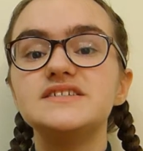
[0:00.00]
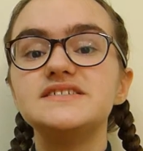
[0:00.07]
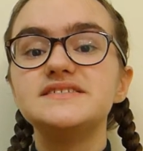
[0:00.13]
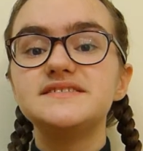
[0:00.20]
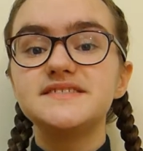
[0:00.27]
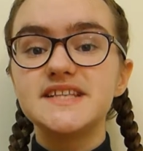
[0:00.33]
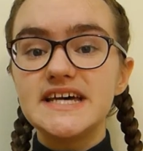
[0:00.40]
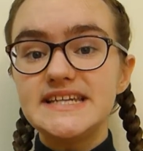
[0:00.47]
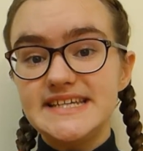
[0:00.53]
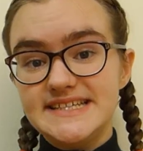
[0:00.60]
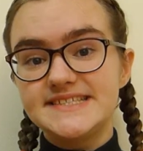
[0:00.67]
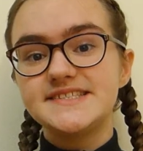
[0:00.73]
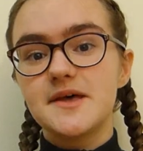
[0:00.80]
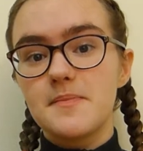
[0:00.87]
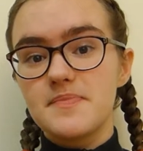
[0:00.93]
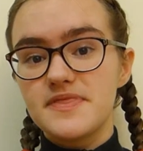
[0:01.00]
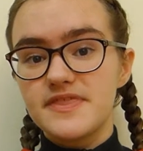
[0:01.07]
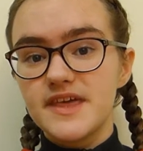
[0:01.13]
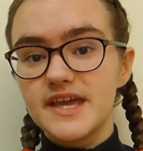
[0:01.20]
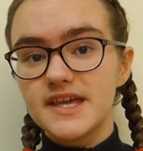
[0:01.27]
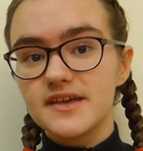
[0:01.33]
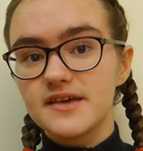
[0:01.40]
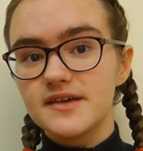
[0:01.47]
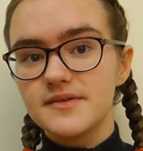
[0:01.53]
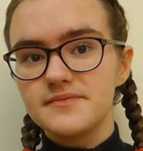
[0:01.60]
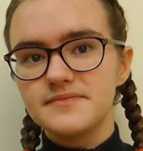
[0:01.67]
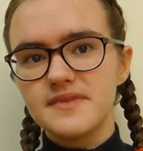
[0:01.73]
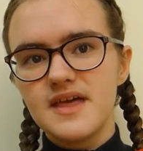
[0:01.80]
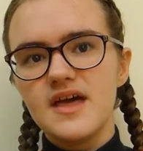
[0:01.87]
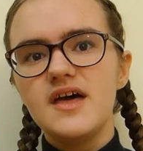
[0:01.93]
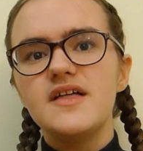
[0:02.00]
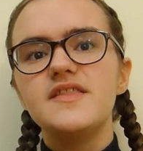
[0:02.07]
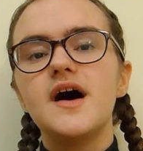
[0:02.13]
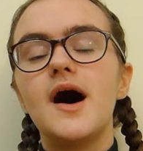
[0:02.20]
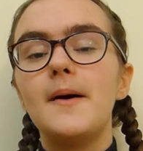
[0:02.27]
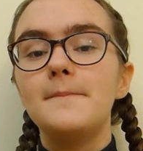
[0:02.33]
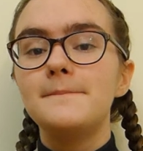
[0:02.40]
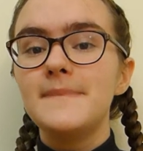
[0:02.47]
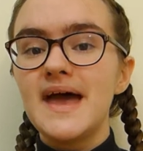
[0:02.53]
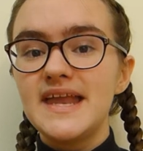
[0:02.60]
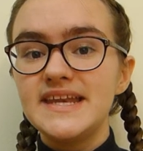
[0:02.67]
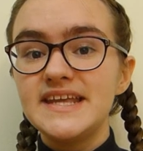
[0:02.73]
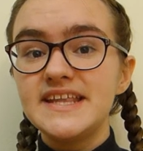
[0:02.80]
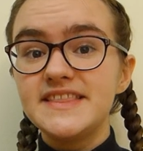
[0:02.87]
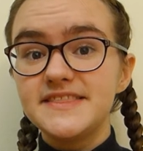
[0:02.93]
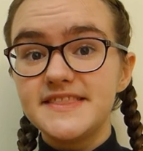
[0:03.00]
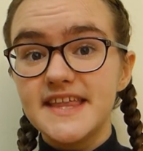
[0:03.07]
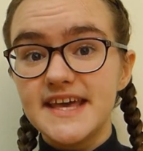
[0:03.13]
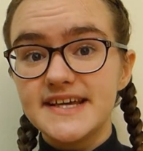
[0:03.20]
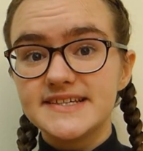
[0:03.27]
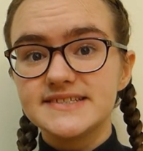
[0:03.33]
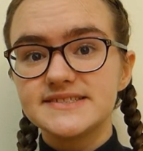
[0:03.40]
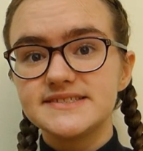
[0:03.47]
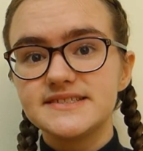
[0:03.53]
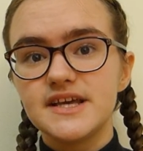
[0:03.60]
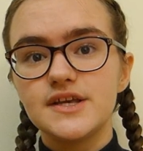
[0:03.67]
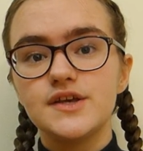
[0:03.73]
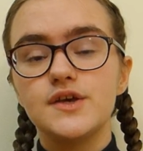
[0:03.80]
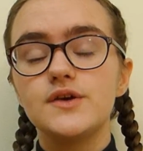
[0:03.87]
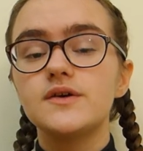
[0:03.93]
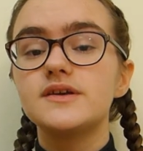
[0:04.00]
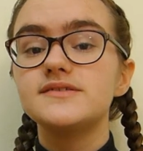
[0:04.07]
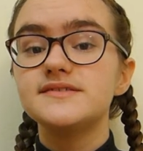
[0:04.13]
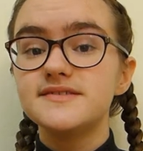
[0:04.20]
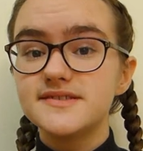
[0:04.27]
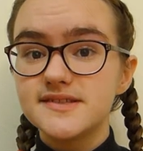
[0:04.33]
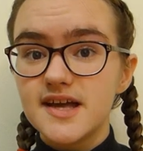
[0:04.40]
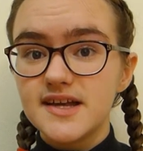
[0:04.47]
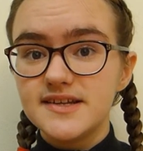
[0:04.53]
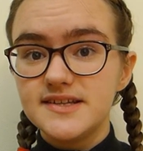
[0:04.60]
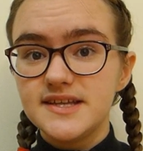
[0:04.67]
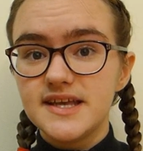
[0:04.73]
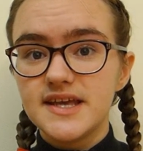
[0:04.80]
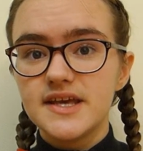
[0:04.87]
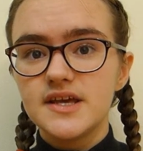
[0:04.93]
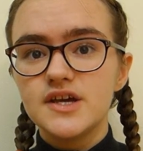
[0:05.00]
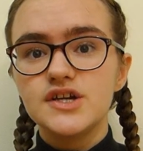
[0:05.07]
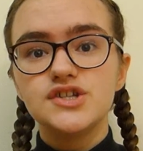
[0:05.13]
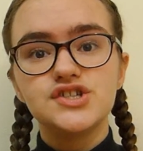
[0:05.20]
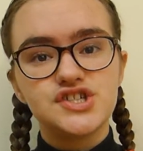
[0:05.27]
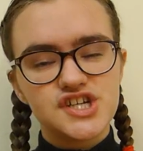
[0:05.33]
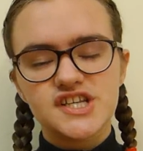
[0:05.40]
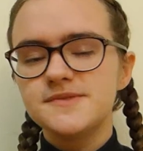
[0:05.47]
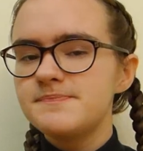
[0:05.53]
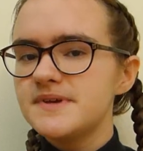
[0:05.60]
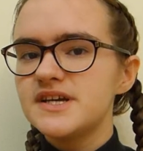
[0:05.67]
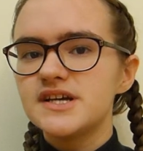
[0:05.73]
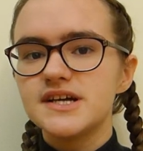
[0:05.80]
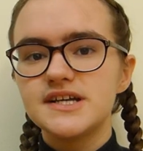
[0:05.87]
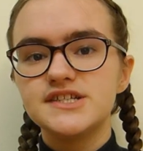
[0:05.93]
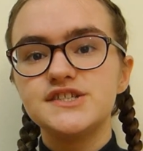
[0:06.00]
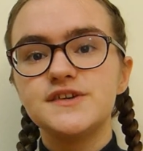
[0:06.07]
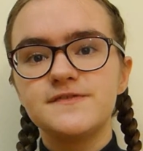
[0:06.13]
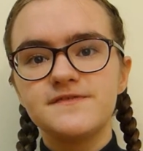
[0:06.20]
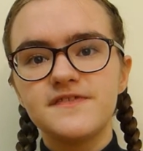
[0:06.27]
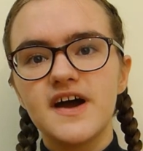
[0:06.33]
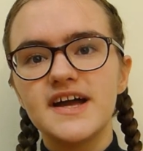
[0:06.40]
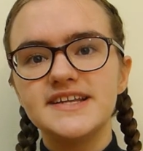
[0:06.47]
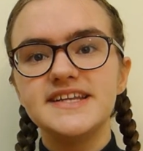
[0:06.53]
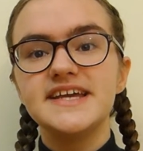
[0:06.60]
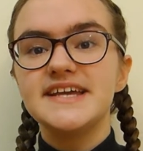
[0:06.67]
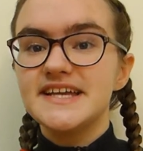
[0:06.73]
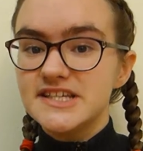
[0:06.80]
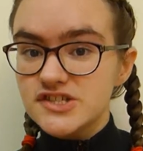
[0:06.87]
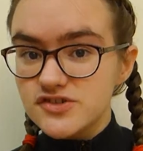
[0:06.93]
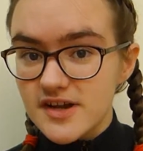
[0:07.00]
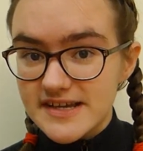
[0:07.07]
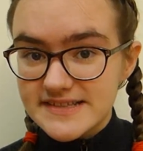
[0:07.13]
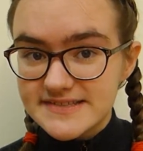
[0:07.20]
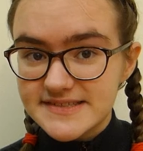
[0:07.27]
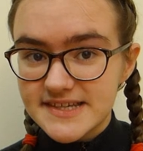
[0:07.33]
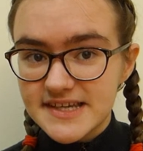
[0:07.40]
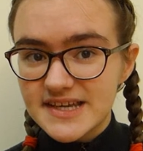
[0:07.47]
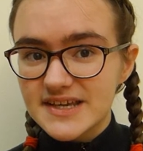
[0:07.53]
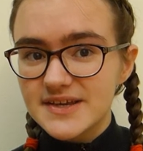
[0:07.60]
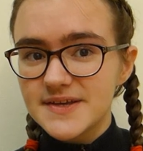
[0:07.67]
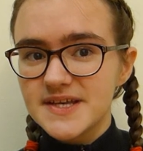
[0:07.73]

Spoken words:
Study something. There are many things that you can study just because you find it interesting.